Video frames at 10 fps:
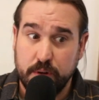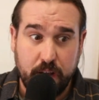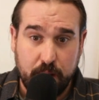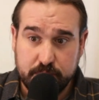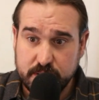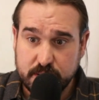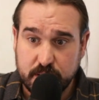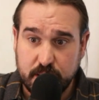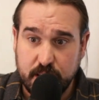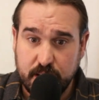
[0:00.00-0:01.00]
So adoption's a
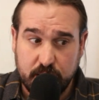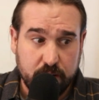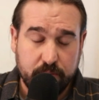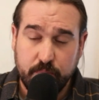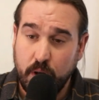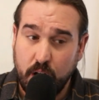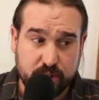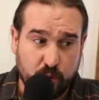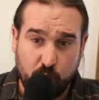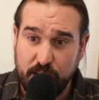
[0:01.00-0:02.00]
thing.
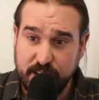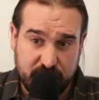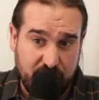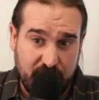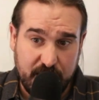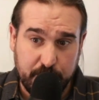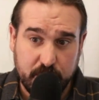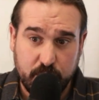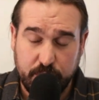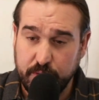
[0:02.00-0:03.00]
Also, right time.
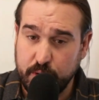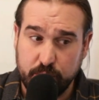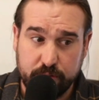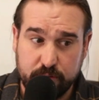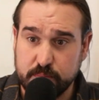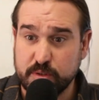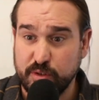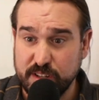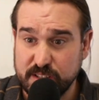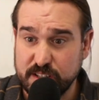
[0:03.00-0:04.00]
We were going through some
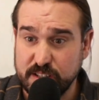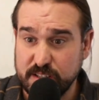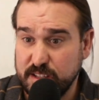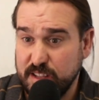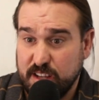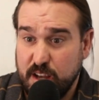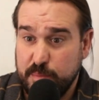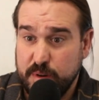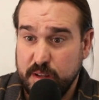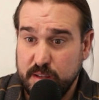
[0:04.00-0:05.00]
transitions in the
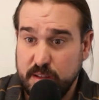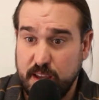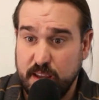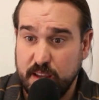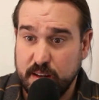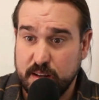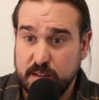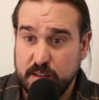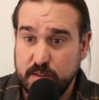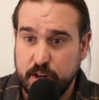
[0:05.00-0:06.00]
company, and
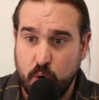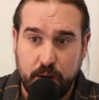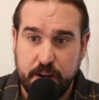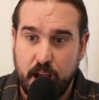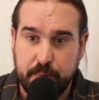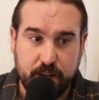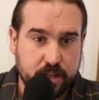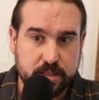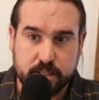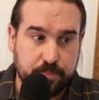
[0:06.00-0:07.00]

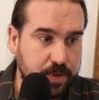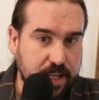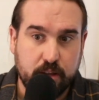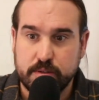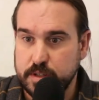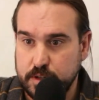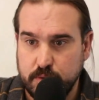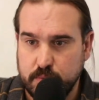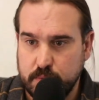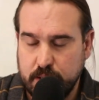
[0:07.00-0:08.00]
adopting something else
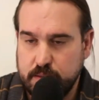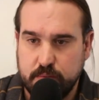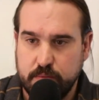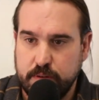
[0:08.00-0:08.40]
new that